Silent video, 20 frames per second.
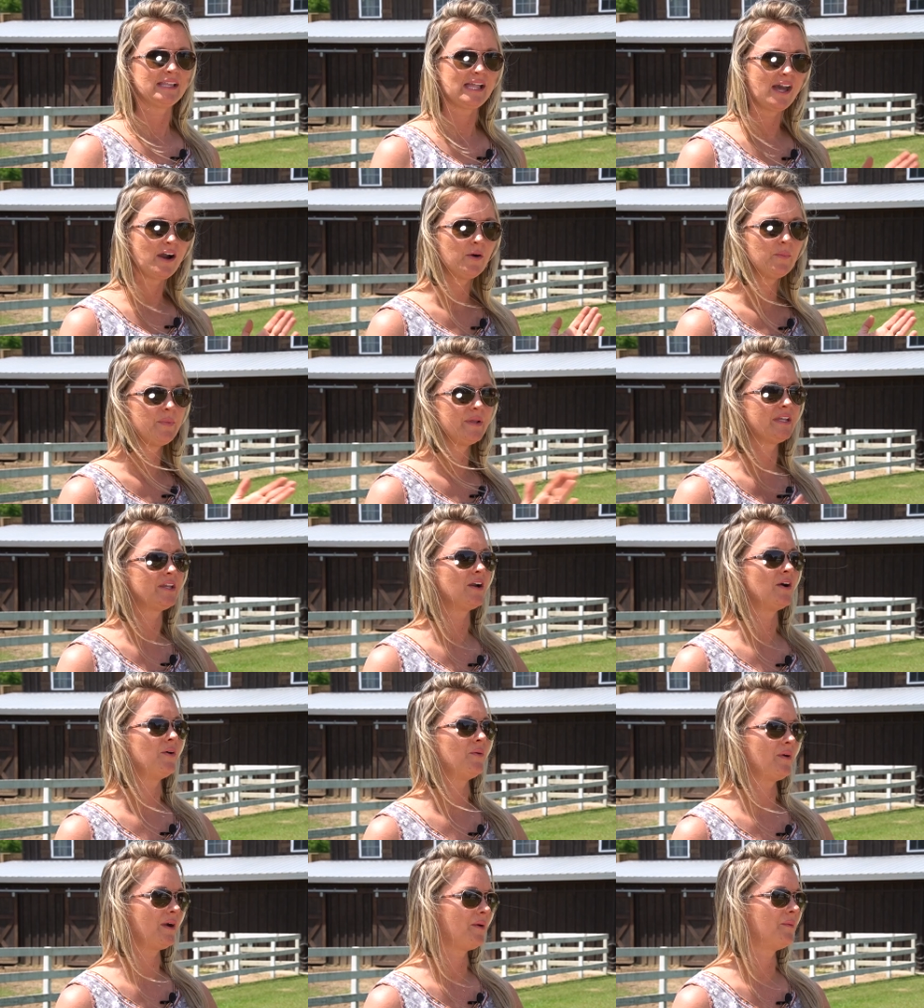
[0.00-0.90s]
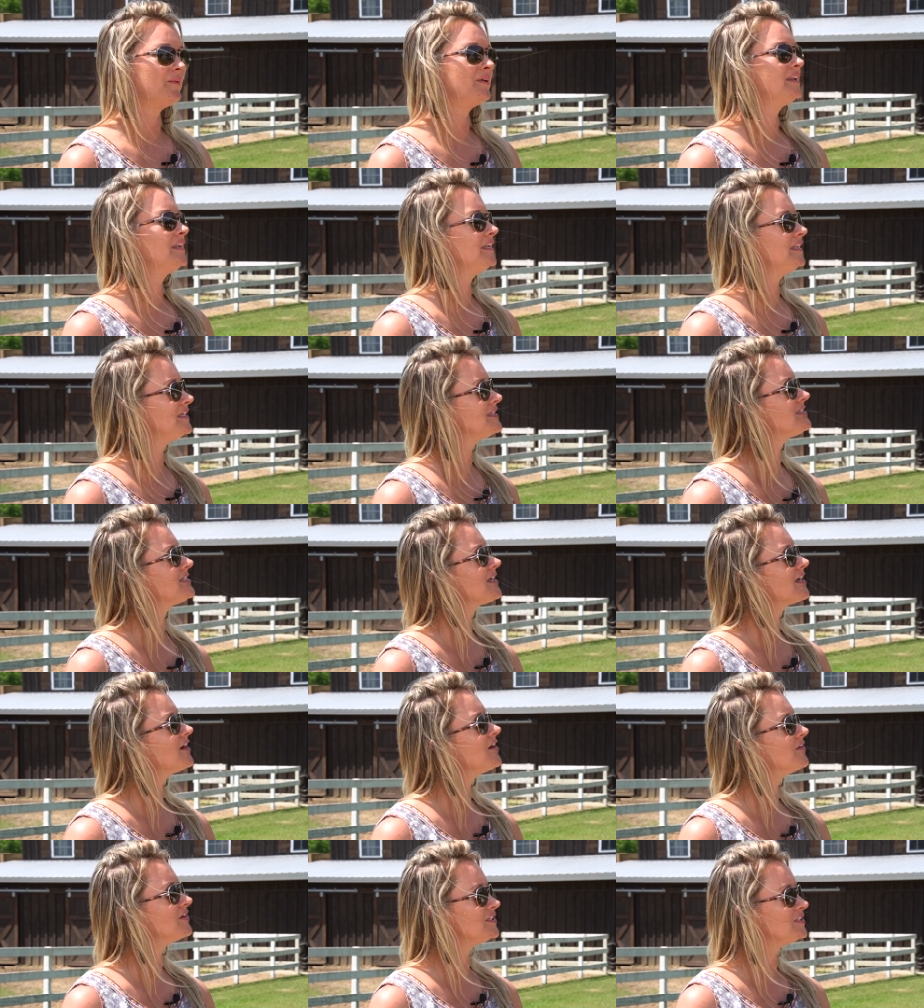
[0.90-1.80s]
help it go where I wanted it to go
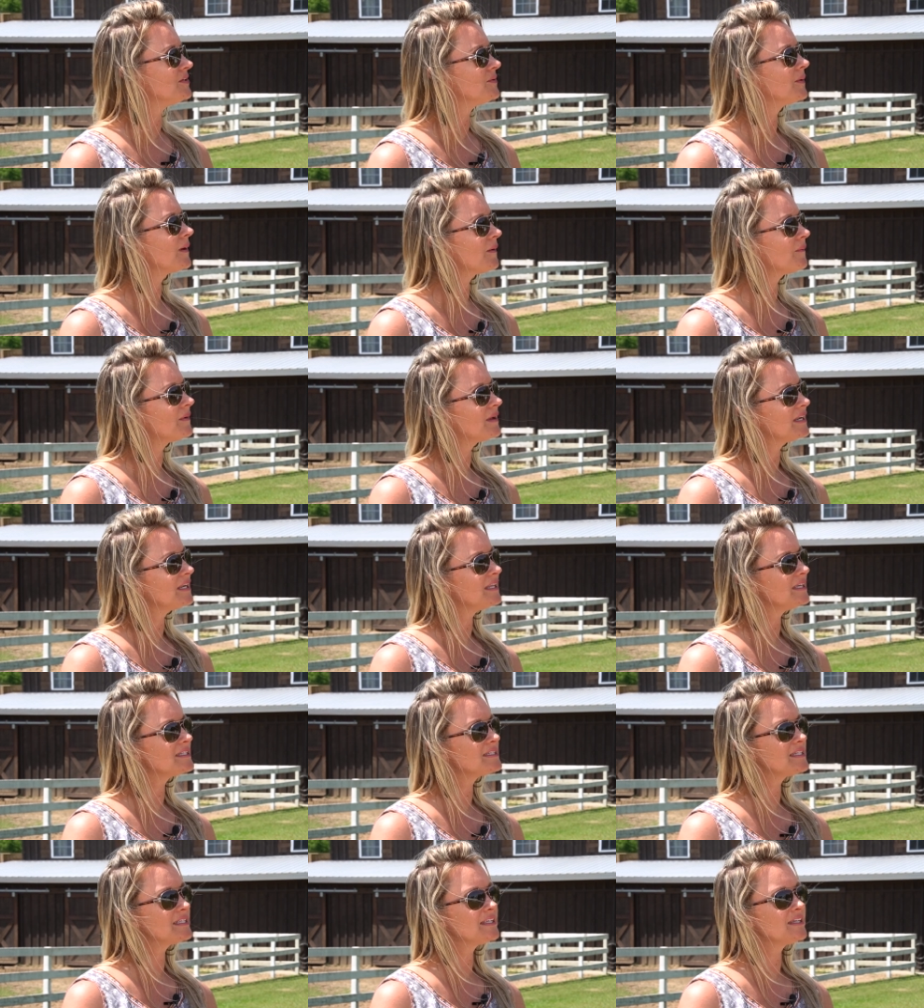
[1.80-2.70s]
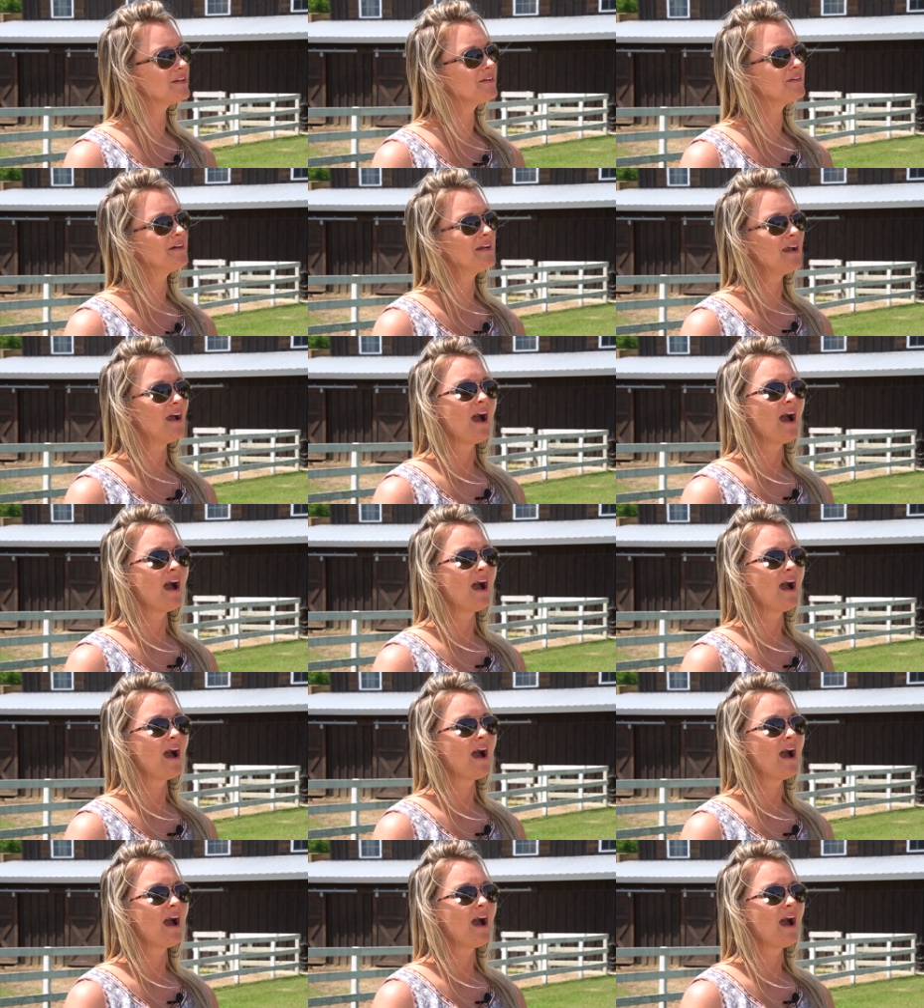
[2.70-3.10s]
and do what I wanted it to do.